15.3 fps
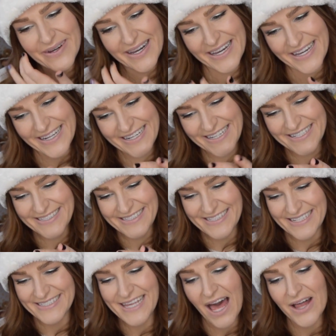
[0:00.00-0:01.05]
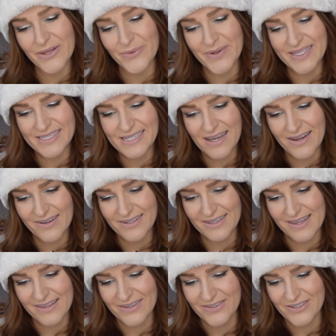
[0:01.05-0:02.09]
but it says Halloween Town,
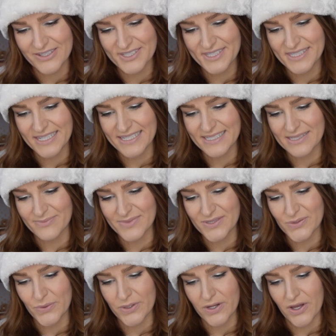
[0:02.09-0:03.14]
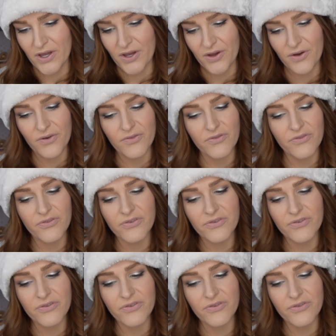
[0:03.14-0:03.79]
and then there looks like some sort of